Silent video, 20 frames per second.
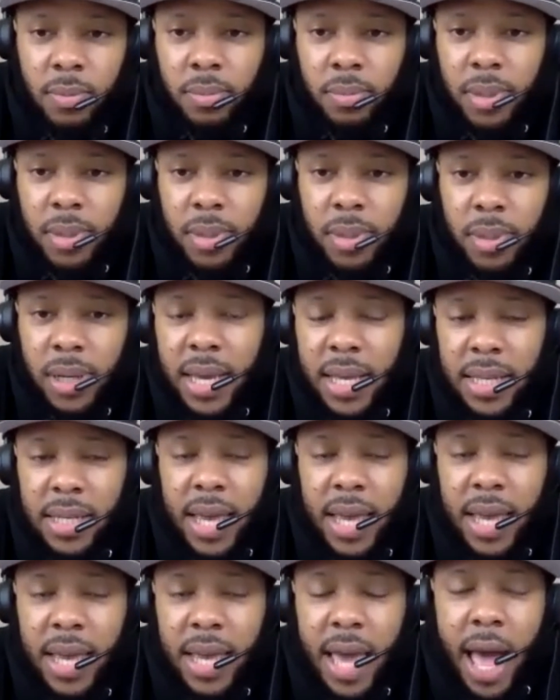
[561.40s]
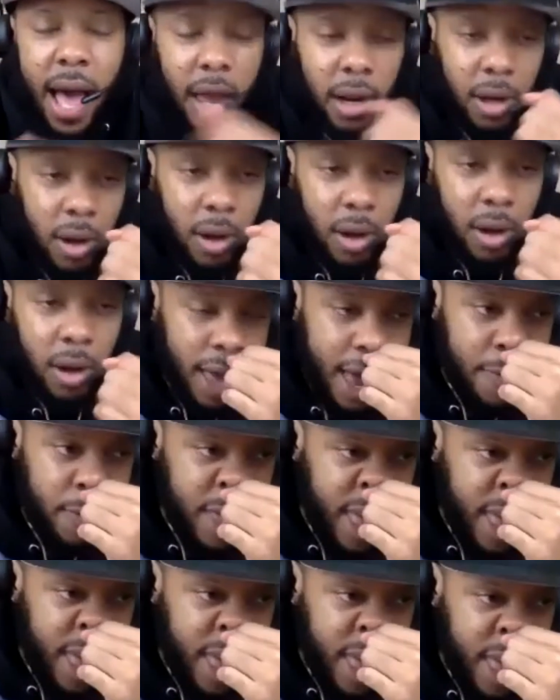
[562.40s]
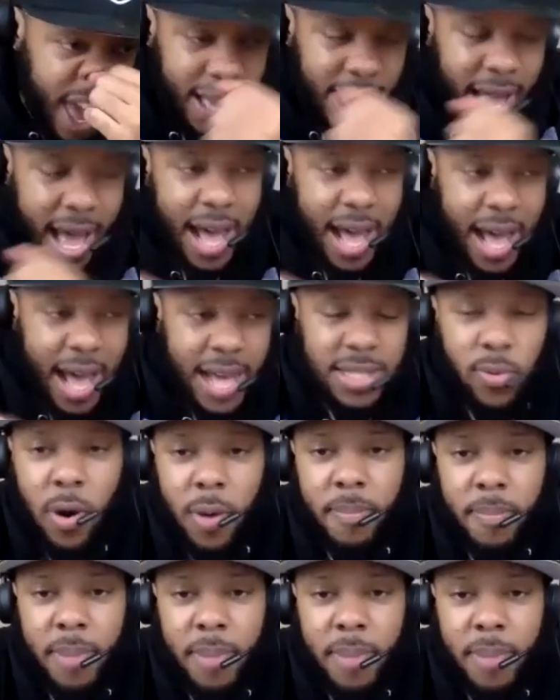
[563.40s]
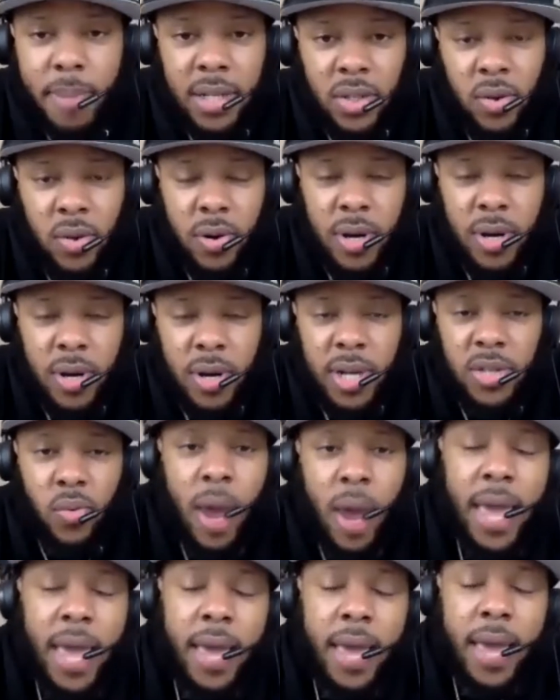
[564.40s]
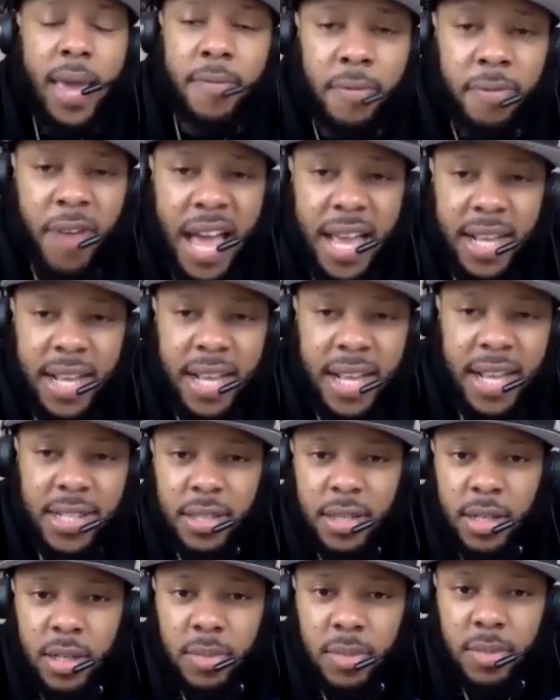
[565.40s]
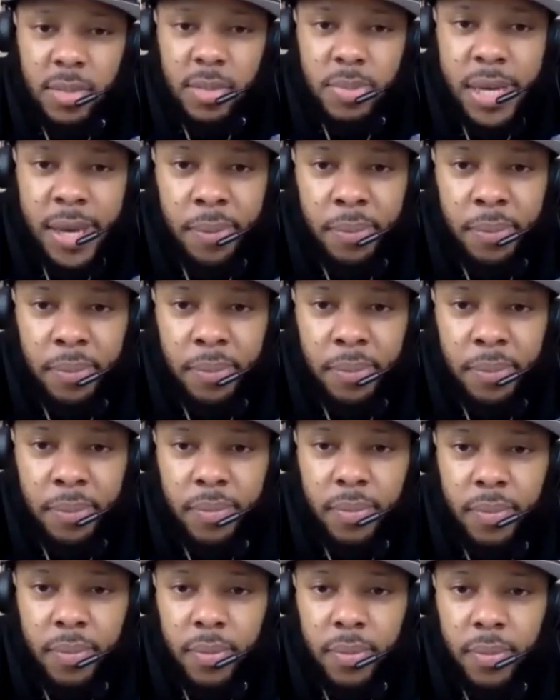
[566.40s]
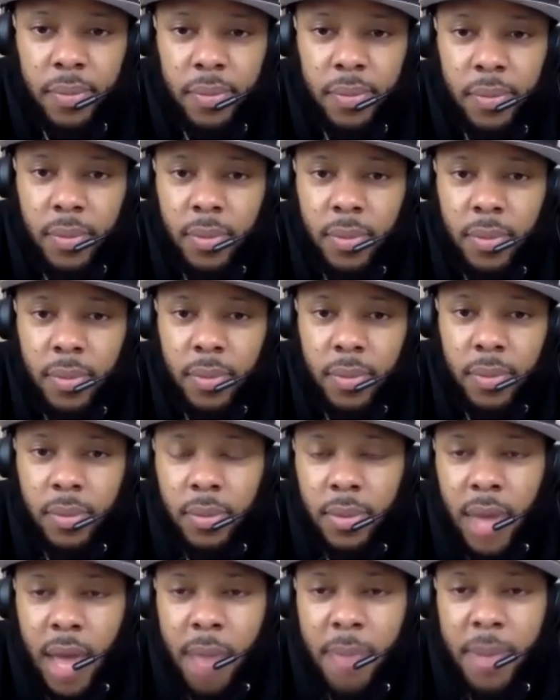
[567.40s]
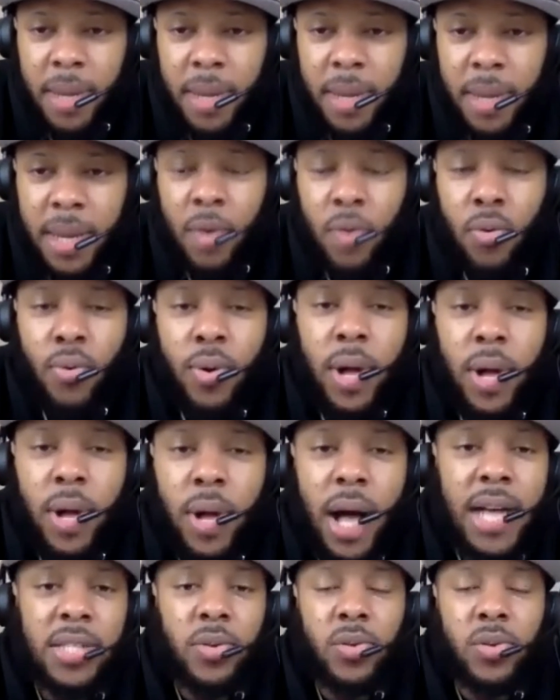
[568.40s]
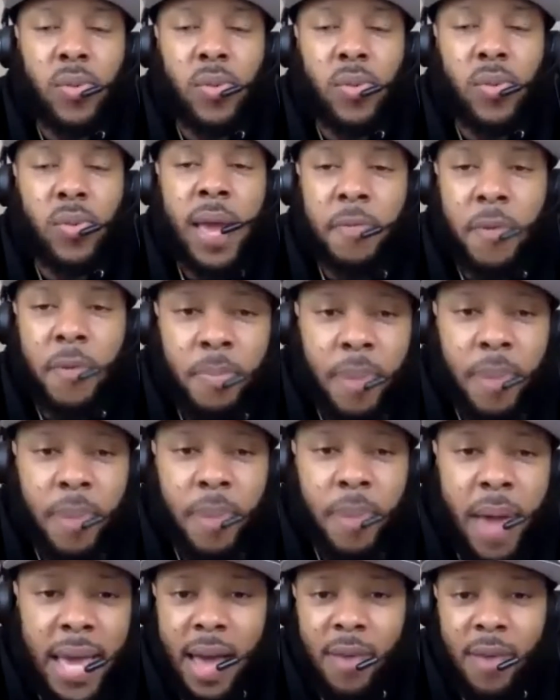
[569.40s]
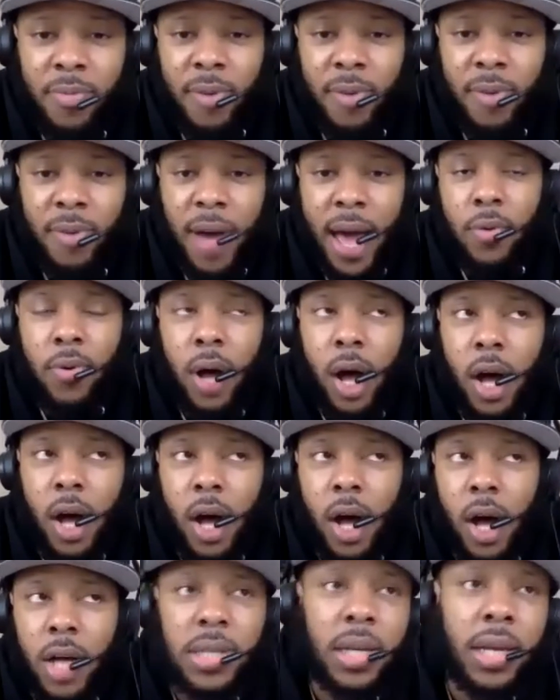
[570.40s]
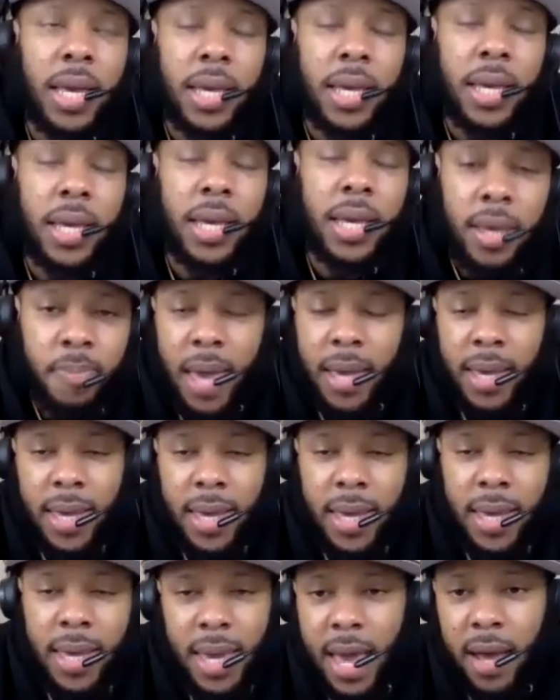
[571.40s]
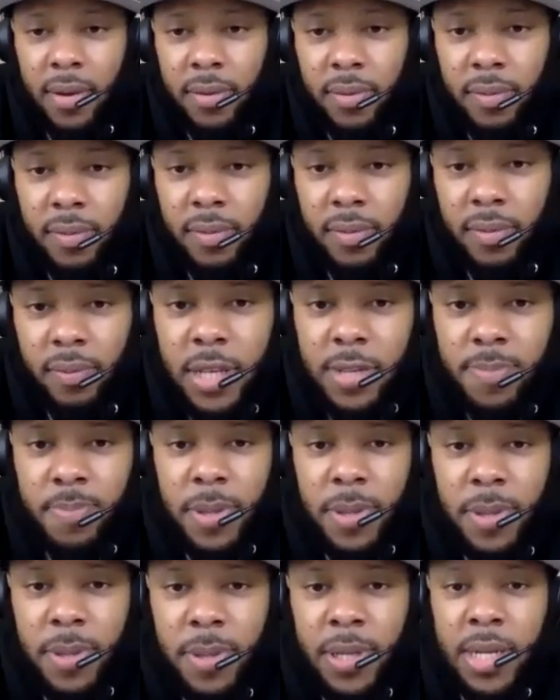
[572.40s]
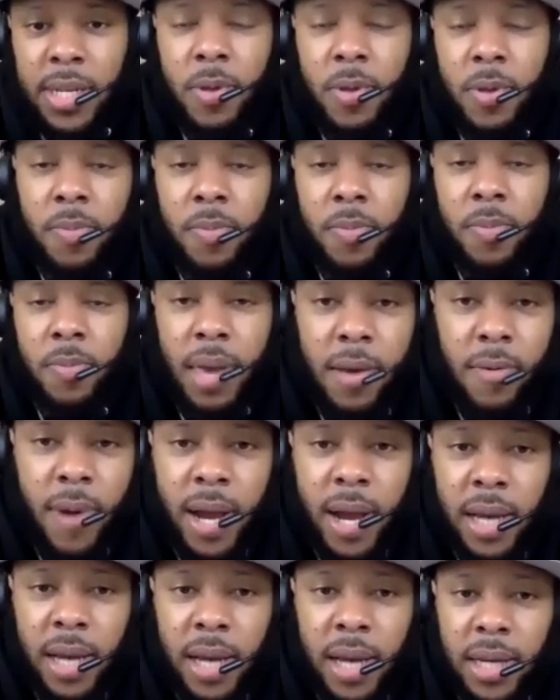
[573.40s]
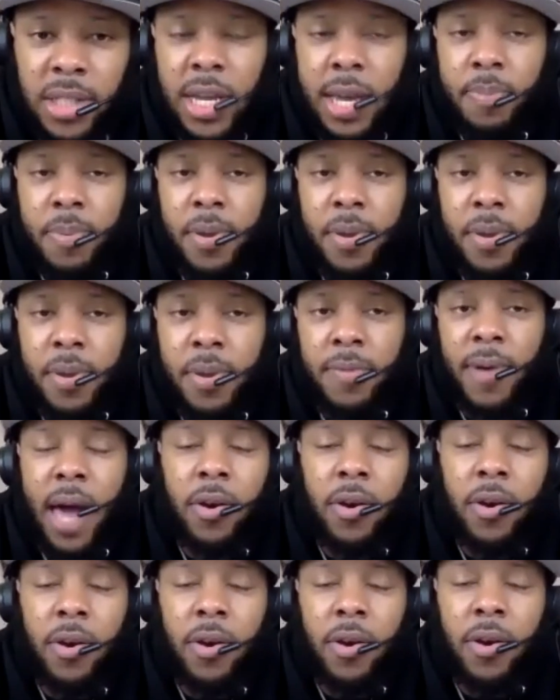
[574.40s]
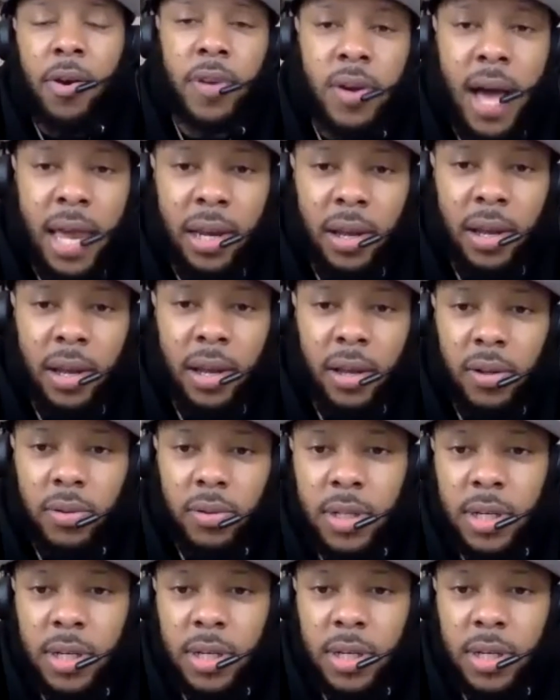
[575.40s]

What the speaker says: But at the end of the day, how long have we had guys who are mandatories waiting for fights? You know what I'm saying? How many? Ugas was waiting for a Pacquiao fight. Ugas still ain't get Pacquiao. He's been the WBA regular champion for I don't even know how long.